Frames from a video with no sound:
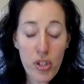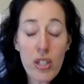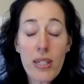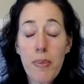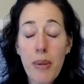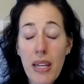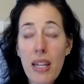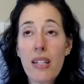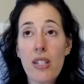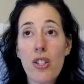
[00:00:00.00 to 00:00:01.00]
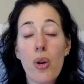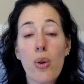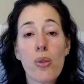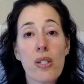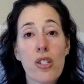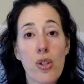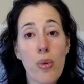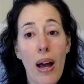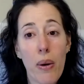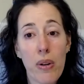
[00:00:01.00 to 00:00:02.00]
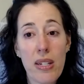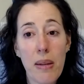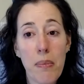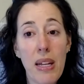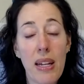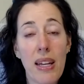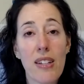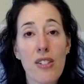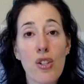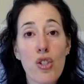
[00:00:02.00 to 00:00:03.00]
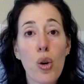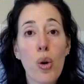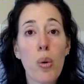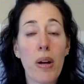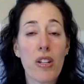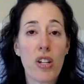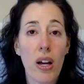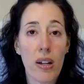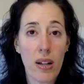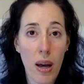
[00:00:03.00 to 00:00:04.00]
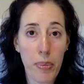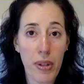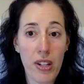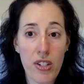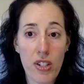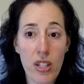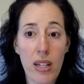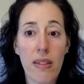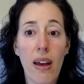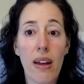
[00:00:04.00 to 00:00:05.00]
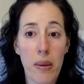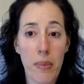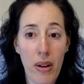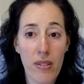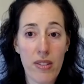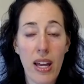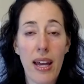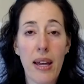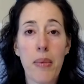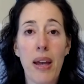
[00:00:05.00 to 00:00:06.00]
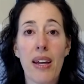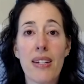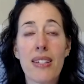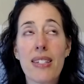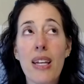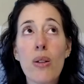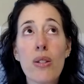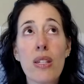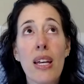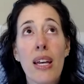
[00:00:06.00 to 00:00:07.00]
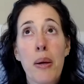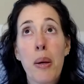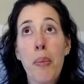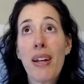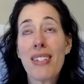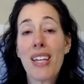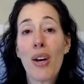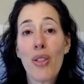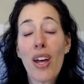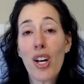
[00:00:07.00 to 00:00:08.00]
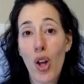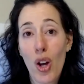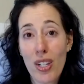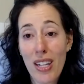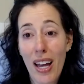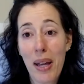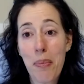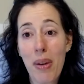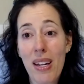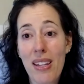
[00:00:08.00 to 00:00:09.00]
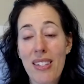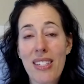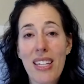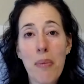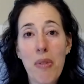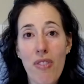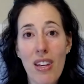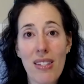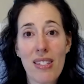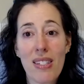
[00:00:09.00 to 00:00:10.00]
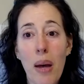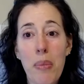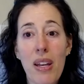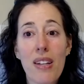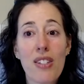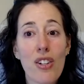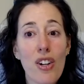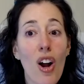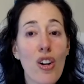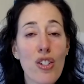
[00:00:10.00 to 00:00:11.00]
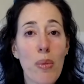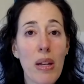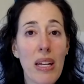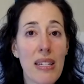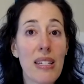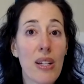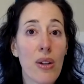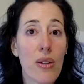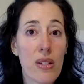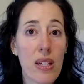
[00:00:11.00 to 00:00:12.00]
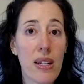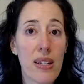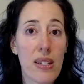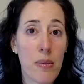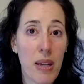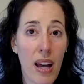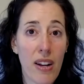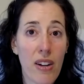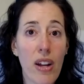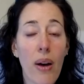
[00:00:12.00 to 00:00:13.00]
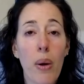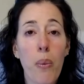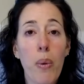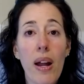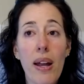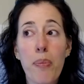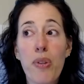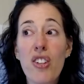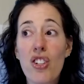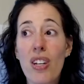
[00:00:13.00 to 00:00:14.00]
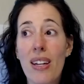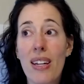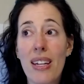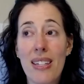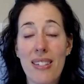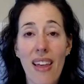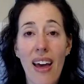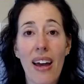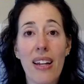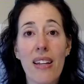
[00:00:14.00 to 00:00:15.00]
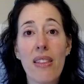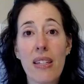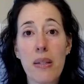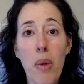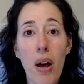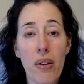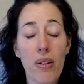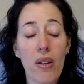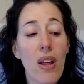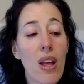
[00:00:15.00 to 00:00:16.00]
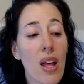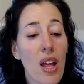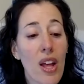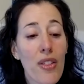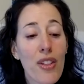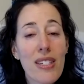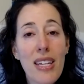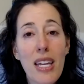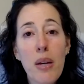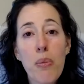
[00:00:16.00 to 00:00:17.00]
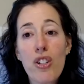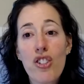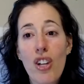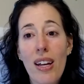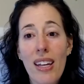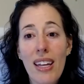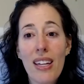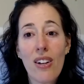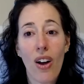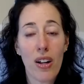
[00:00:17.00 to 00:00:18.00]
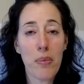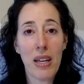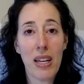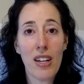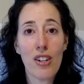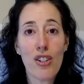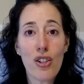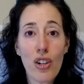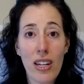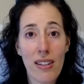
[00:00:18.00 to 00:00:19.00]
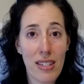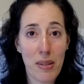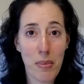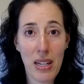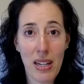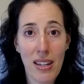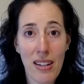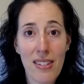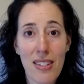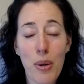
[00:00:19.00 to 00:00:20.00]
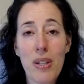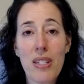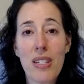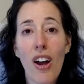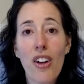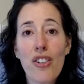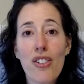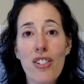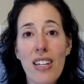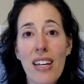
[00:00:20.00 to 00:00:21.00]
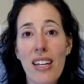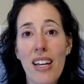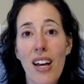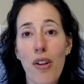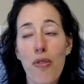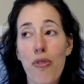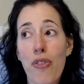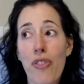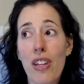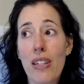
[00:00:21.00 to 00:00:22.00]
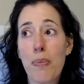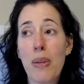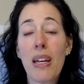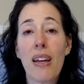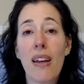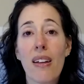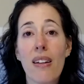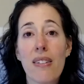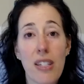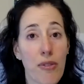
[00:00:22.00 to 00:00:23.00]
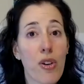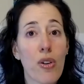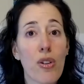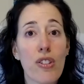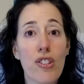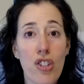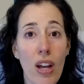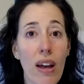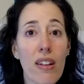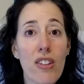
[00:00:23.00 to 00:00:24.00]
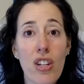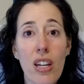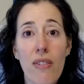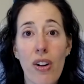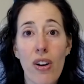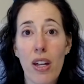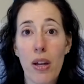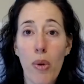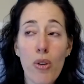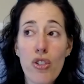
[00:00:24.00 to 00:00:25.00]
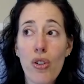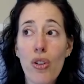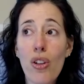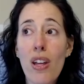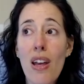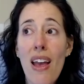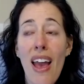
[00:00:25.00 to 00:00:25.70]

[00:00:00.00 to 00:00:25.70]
Just speaking to those 2-hour team meetings, so much got accomplished in that amount of time. And it might sound like a long time, but in the scheme of things, not, because there are so many details that need to be ironed out. And what I appreciated is that in this model, the team would check in on me during these meetings. There was an understanding of this being difficult, challenging, very emotional.